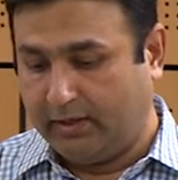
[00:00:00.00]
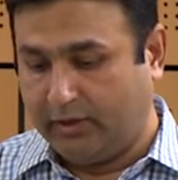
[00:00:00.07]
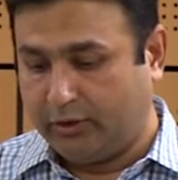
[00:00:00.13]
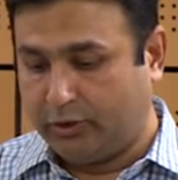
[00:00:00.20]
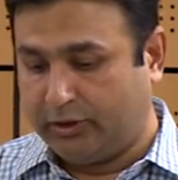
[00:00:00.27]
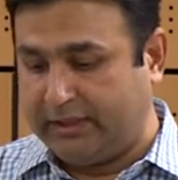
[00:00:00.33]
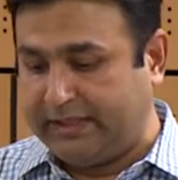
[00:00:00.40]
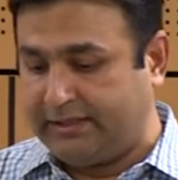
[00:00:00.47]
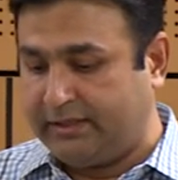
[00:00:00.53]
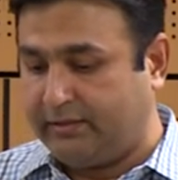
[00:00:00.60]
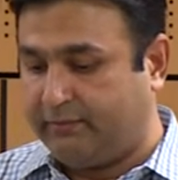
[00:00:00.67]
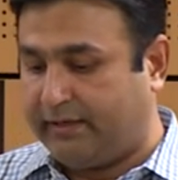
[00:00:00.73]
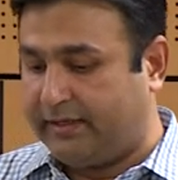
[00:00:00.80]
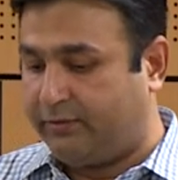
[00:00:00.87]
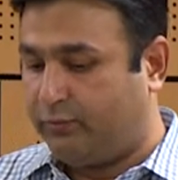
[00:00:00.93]
so this
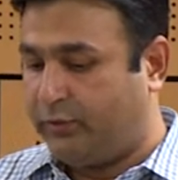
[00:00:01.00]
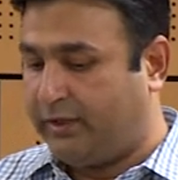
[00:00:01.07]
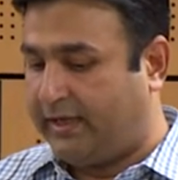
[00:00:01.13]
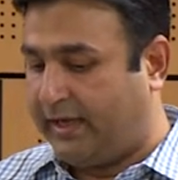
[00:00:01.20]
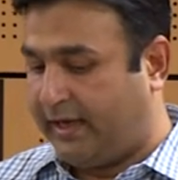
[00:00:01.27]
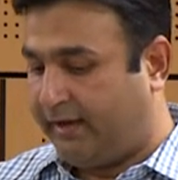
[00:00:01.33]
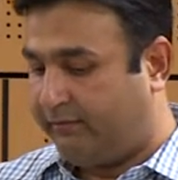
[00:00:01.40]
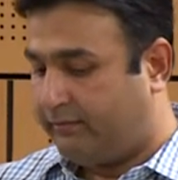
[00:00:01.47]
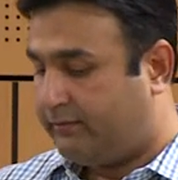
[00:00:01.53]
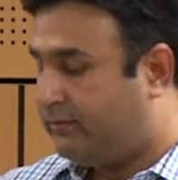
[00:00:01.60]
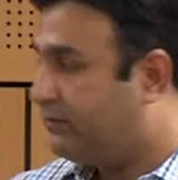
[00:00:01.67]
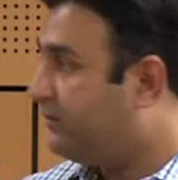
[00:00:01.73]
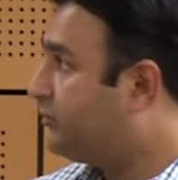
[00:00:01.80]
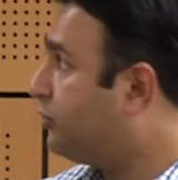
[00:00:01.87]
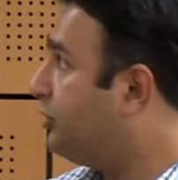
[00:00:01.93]
is what we have
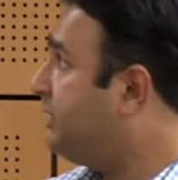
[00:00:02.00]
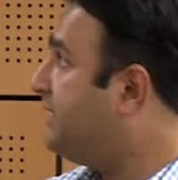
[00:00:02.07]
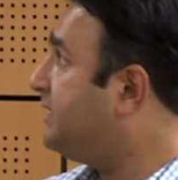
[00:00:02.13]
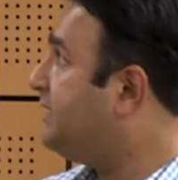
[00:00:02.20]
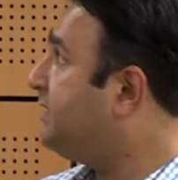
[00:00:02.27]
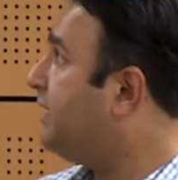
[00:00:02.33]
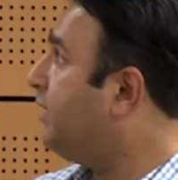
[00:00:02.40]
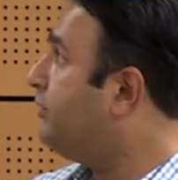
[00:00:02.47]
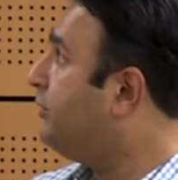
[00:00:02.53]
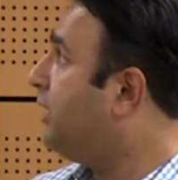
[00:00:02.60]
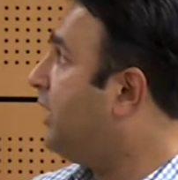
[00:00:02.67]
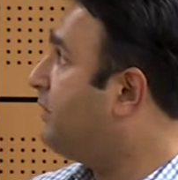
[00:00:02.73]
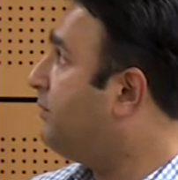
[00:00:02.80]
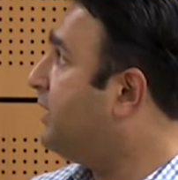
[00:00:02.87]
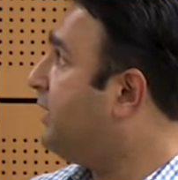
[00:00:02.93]
so this is how
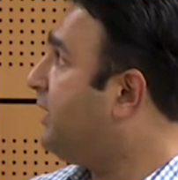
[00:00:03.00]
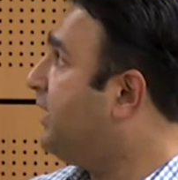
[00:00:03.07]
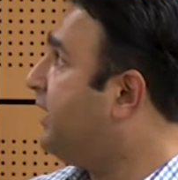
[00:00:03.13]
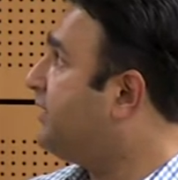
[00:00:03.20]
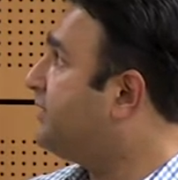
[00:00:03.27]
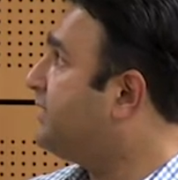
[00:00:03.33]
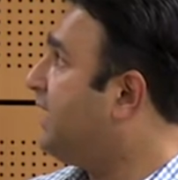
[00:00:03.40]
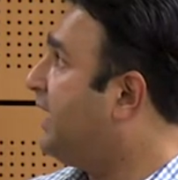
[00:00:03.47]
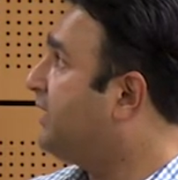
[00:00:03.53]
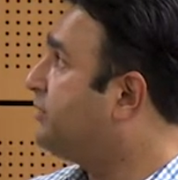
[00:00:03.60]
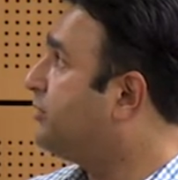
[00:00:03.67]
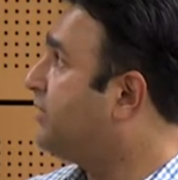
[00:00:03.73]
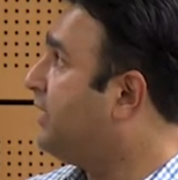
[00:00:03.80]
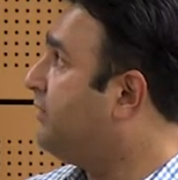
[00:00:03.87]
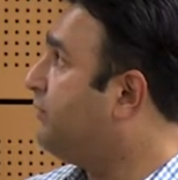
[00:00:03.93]
normal air
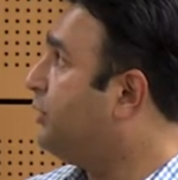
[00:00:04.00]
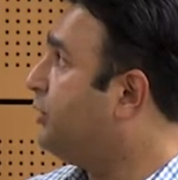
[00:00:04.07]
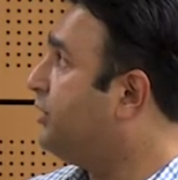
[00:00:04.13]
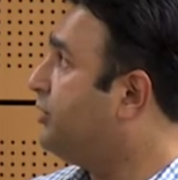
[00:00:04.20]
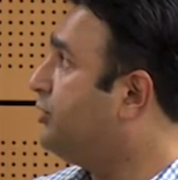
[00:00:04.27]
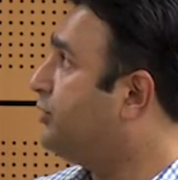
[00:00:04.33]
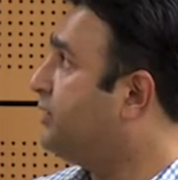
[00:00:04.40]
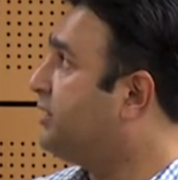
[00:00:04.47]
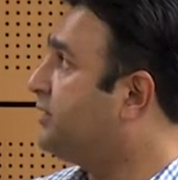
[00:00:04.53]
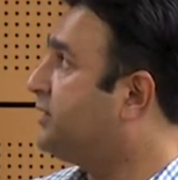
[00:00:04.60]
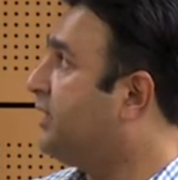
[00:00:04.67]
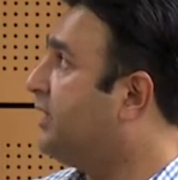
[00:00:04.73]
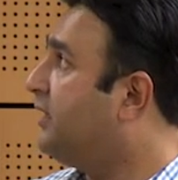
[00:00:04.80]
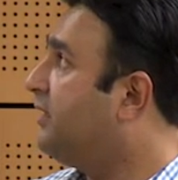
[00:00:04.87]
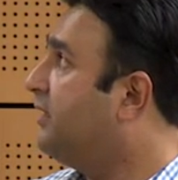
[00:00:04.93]
sacs or alveolar units
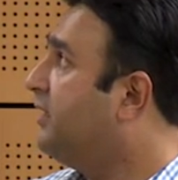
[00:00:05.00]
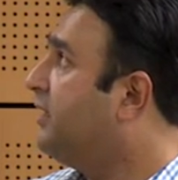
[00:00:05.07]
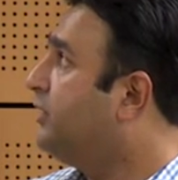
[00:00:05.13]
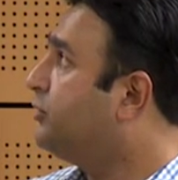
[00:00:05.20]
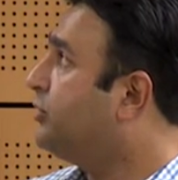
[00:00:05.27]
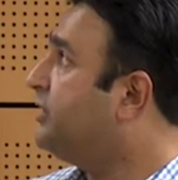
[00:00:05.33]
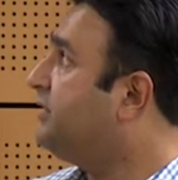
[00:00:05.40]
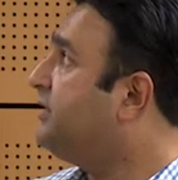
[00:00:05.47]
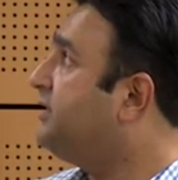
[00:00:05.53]
are so this